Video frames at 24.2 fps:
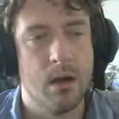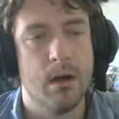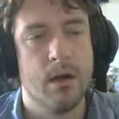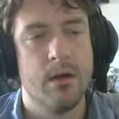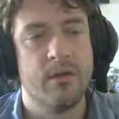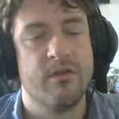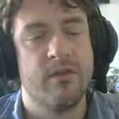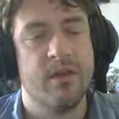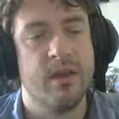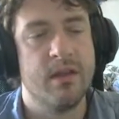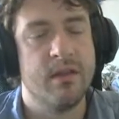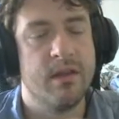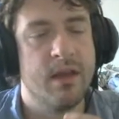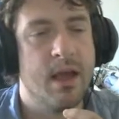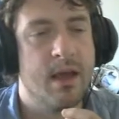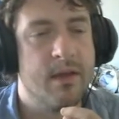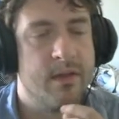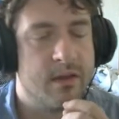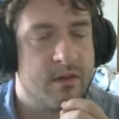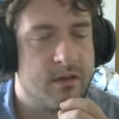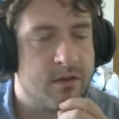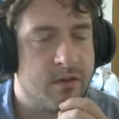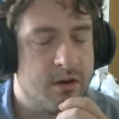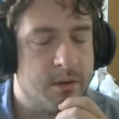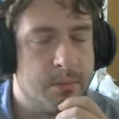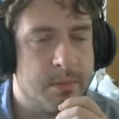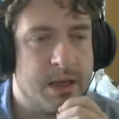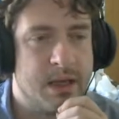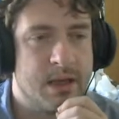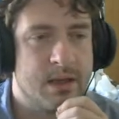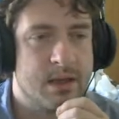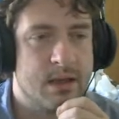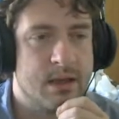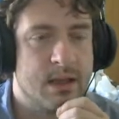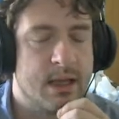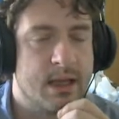See, yeah, that's going to be
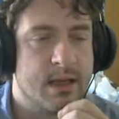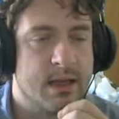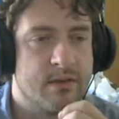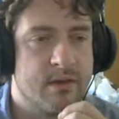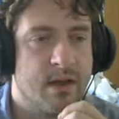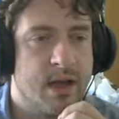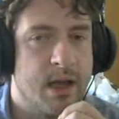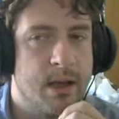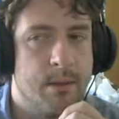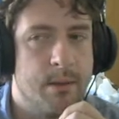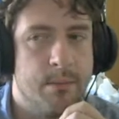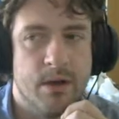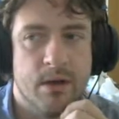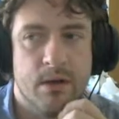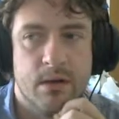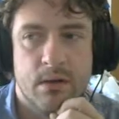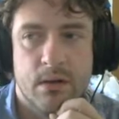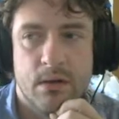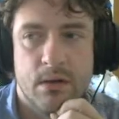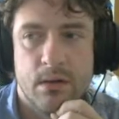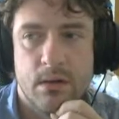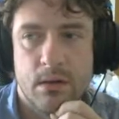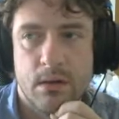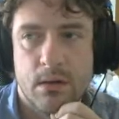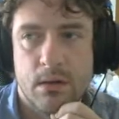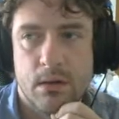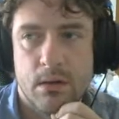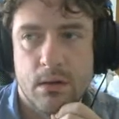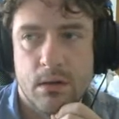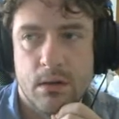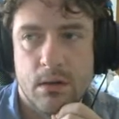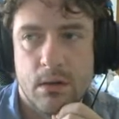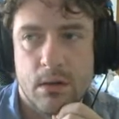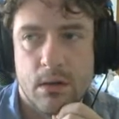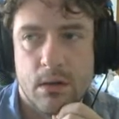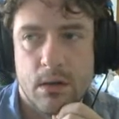like a timer.
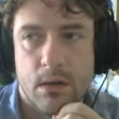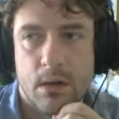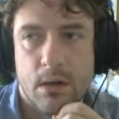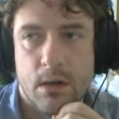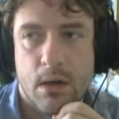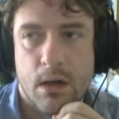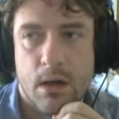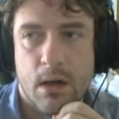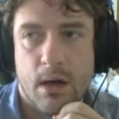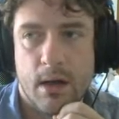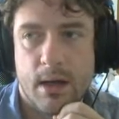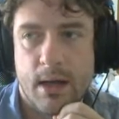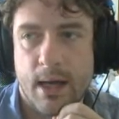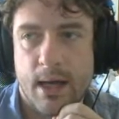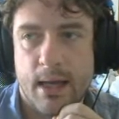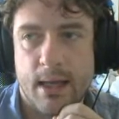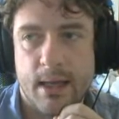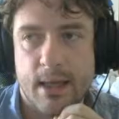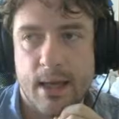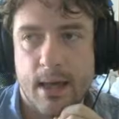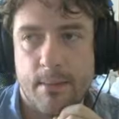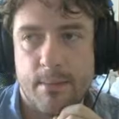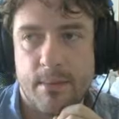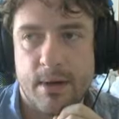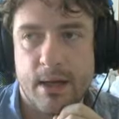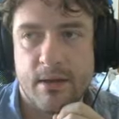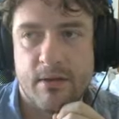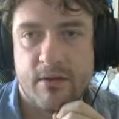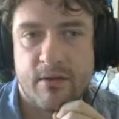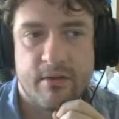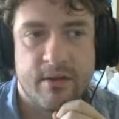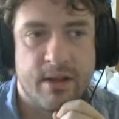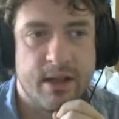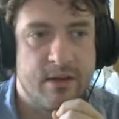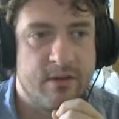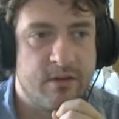Okay, yeah,
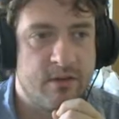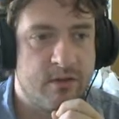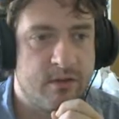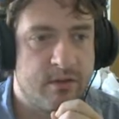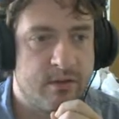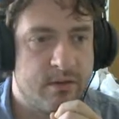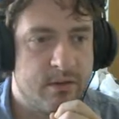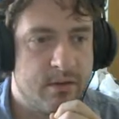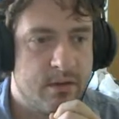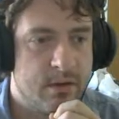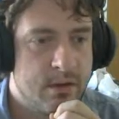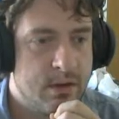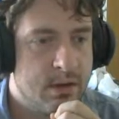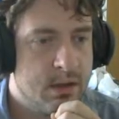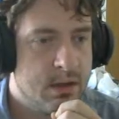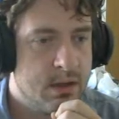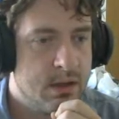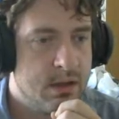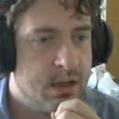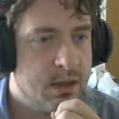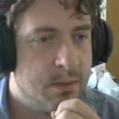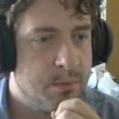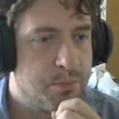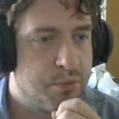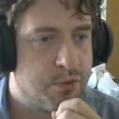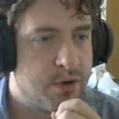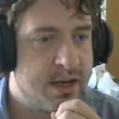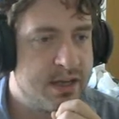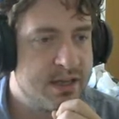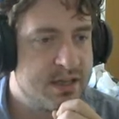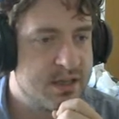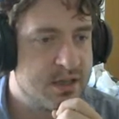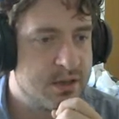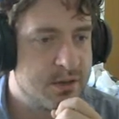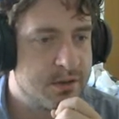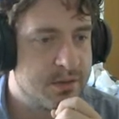let's
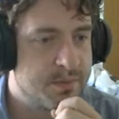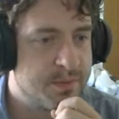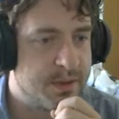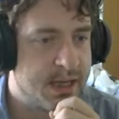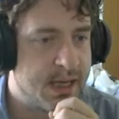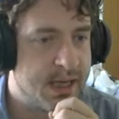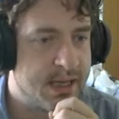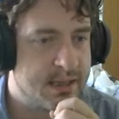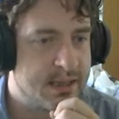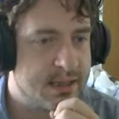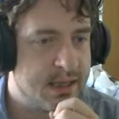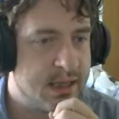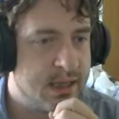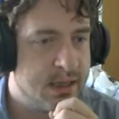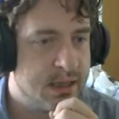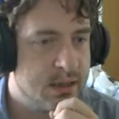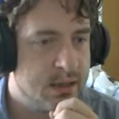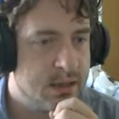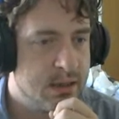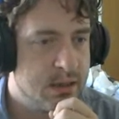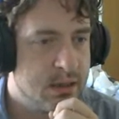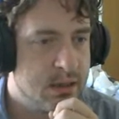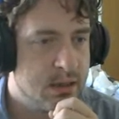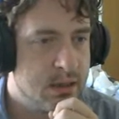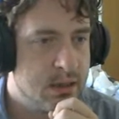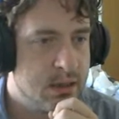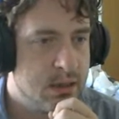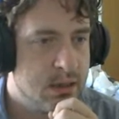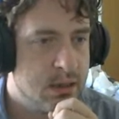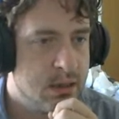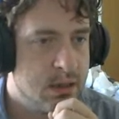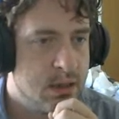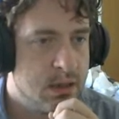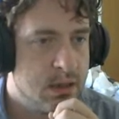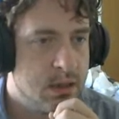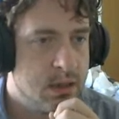embrace the spaghetti.
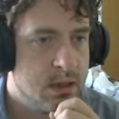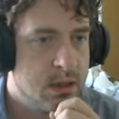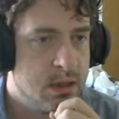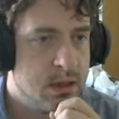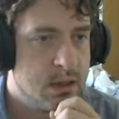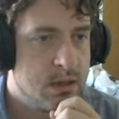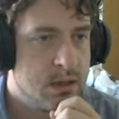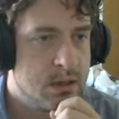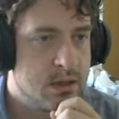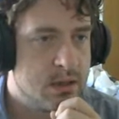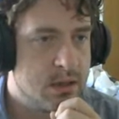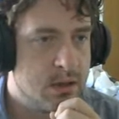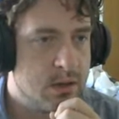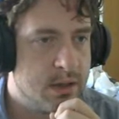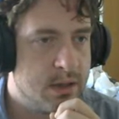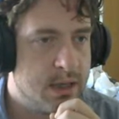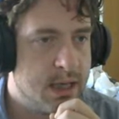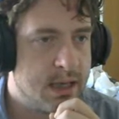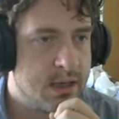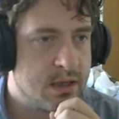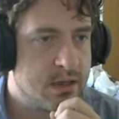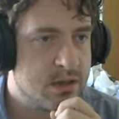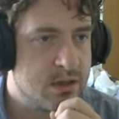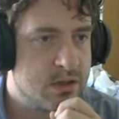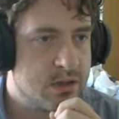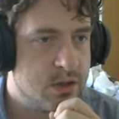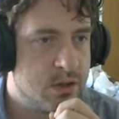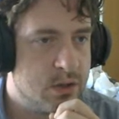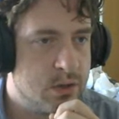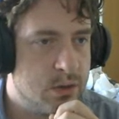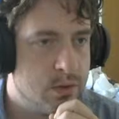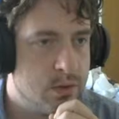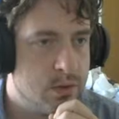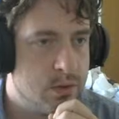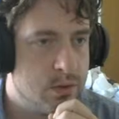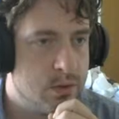So next
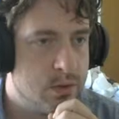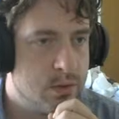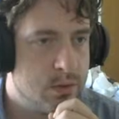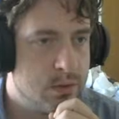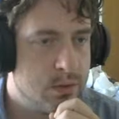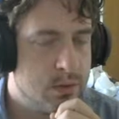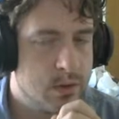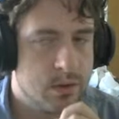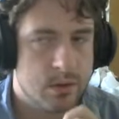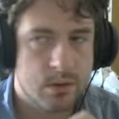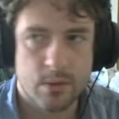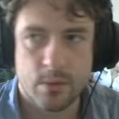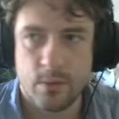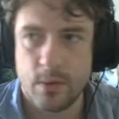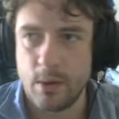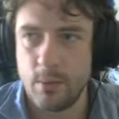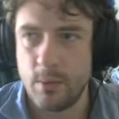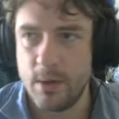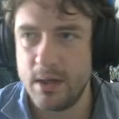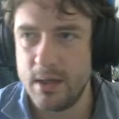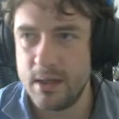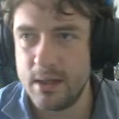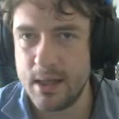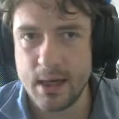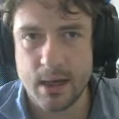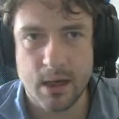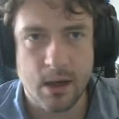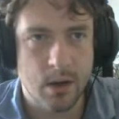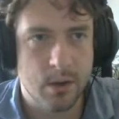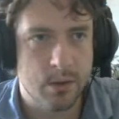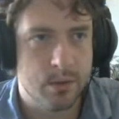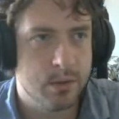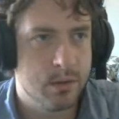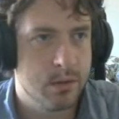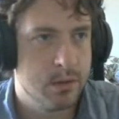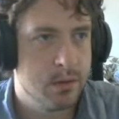to, wait, where did that go?